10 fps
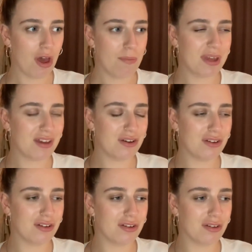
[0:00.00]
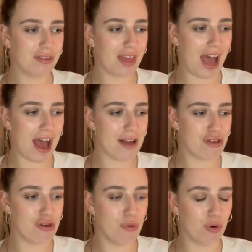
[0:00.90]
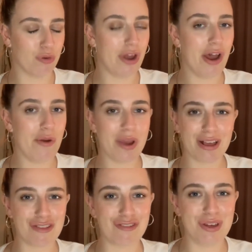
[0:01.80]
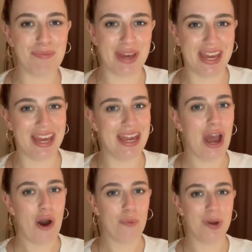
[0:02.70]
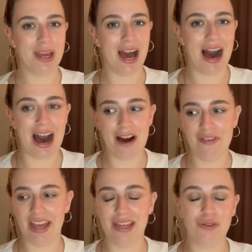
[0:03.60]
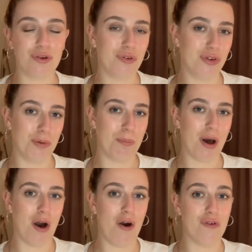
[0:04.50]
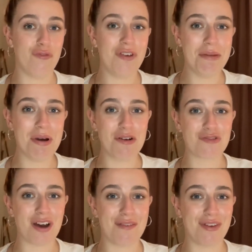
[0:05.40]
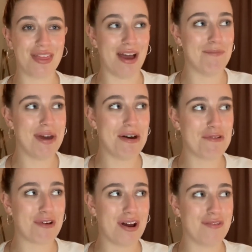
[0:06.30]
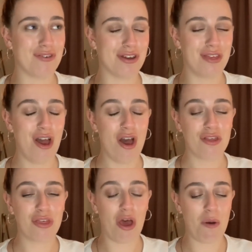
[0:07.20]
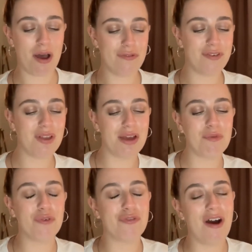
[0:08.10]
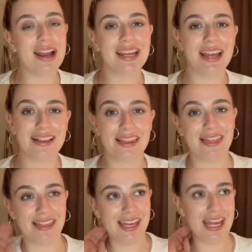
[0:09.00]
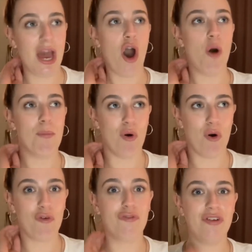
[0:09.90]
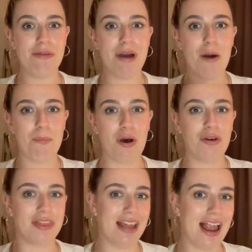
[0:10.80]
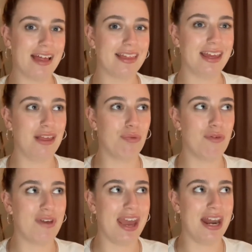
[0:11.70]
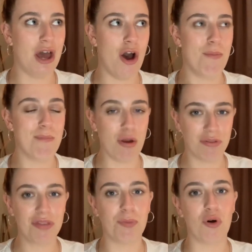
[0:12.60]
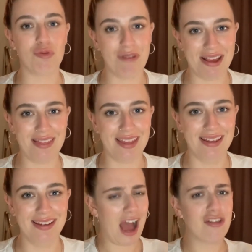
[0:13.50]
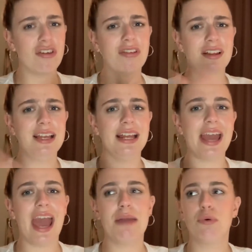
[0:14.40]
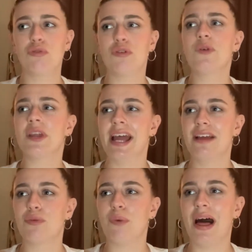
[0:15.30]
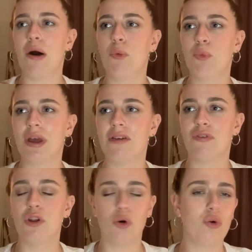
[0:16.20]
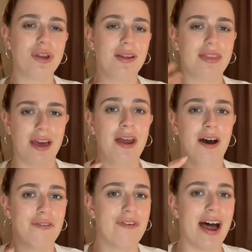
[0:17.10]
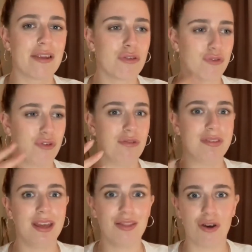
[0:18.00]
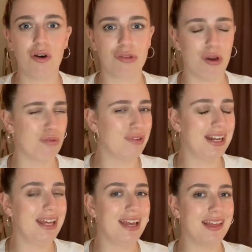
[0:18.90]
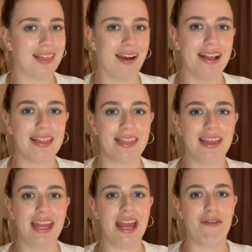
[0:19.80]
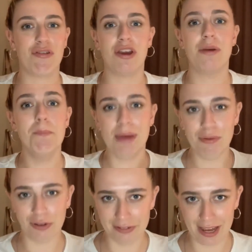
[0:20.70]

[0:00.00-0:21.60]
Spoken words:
because as you all know, Extreme E, we have equal number of female drivers and male drivers. So I feel like we'll finally get to see more female personalities within motorsport racing. And she's clearly able to connect well with an audience and her fans through TikTok, so I'm really excited to see if she can build on